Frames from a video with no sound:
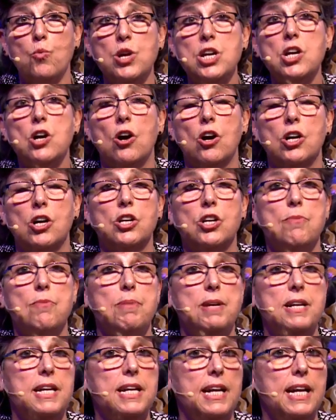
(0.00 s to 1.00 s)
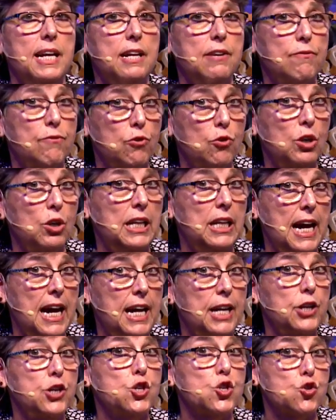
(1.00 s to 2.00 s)
we are going to be in for a
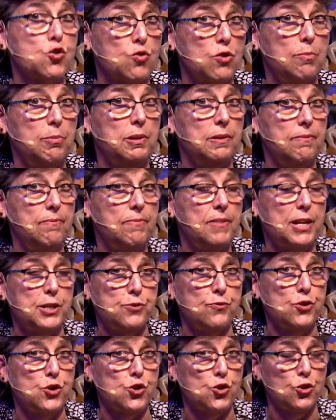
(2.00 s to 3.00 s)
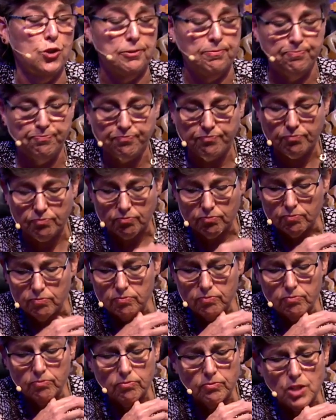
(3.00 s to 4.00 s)
lot of trouble. That's for sure.
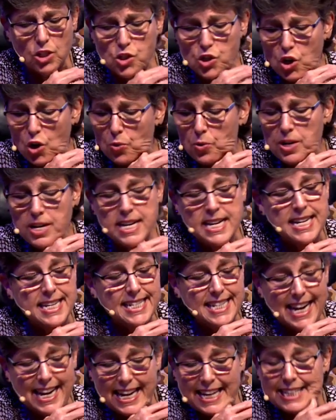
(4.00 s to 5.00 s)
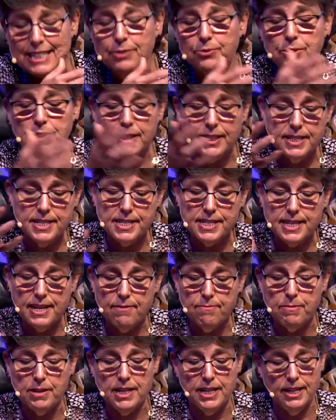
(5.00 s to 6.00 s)
So, yeah, we're going to
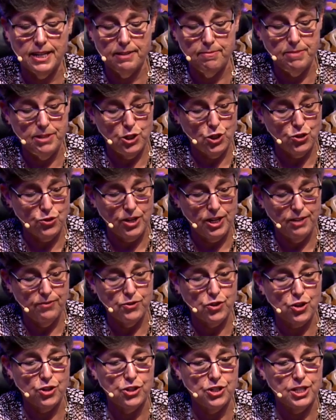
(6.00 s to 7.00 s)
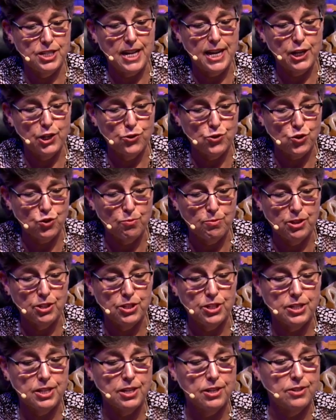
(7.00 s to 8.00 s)
save money on administrative charges. Thank you so
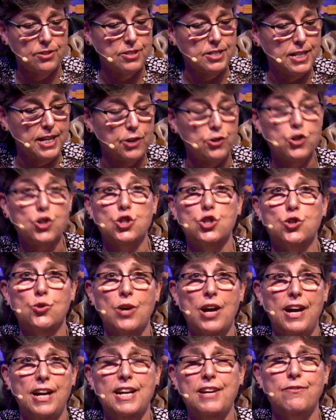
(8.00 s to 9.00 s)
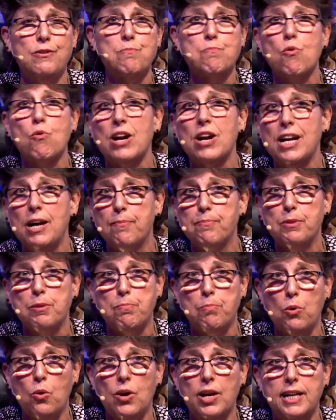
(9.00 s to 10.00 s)
much, Senator Sanders. You even bring up the
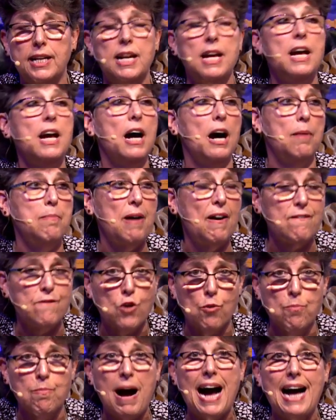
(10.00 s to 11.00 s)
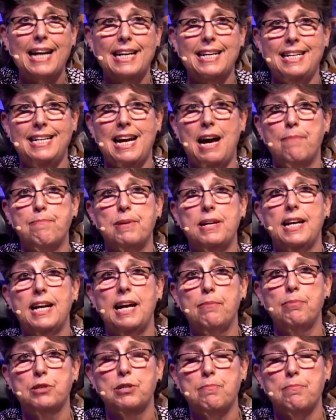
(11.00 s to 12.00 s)
point about Vermont not being
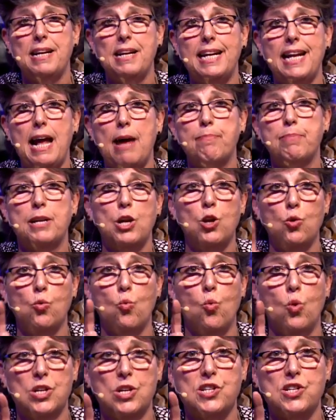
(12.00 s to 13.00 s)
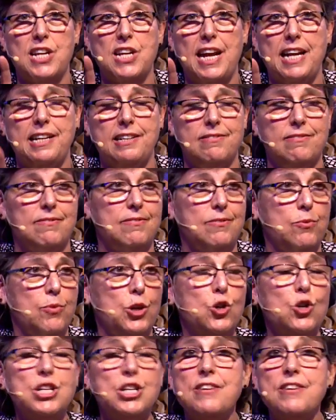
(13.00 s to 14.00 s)
able to make it happen in one state. We
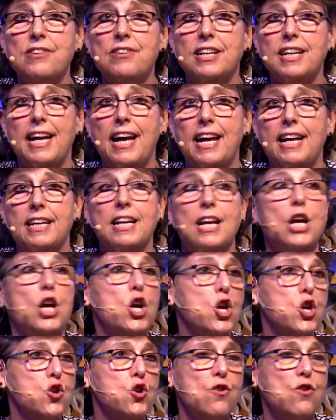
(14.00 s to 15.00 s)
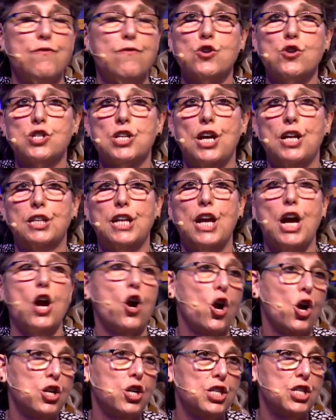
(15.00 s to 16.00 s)
couldn't even get universal health
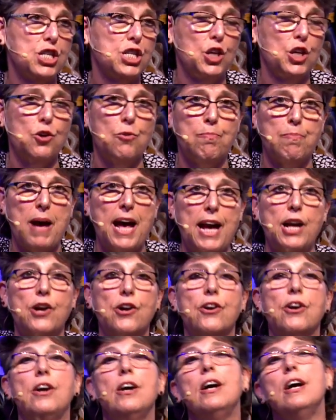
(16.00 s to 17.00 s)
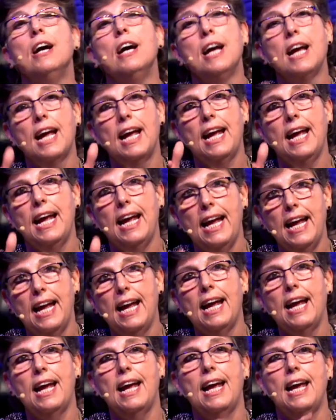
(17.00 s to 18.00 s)
care, single payer,
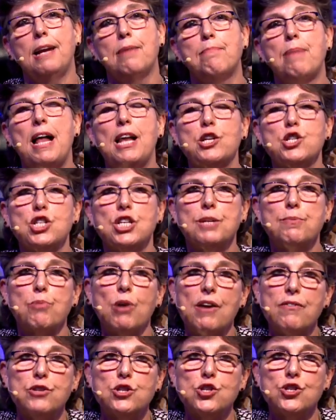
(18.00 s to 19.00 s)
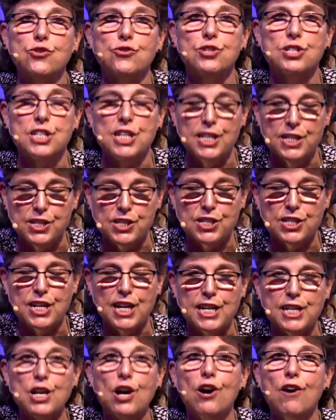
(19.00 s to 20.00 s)
and abolishing private insurance in the
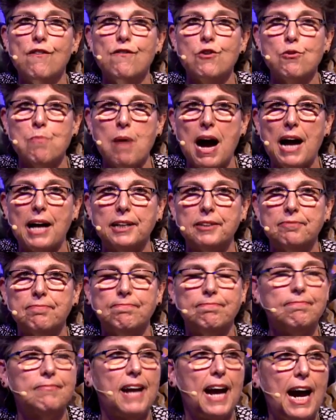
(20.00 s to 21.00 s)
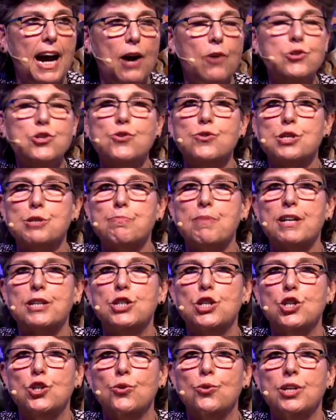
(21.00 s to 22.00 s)
state of Vermont. How do you expect
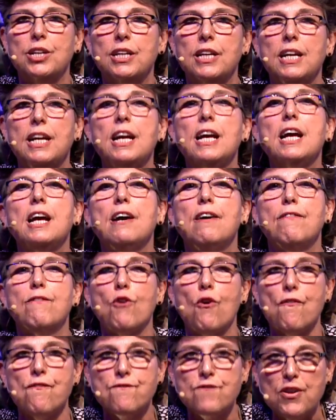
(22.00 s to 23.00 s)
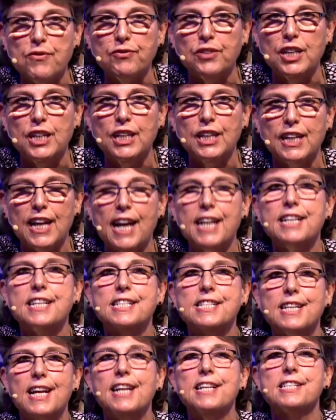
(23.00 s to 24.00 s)
to do it for 50 United
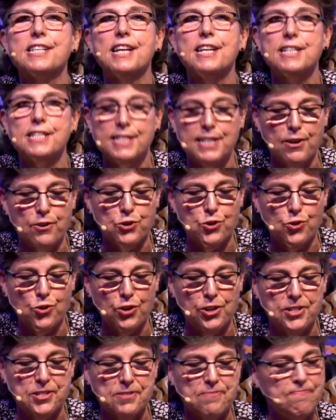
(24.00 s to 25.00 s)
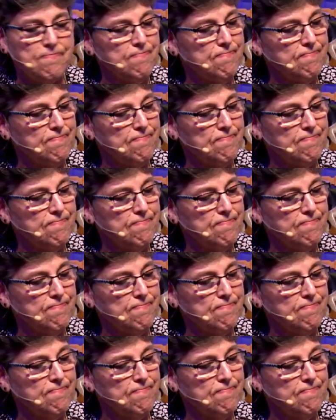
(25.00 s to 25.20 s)
States and its territories?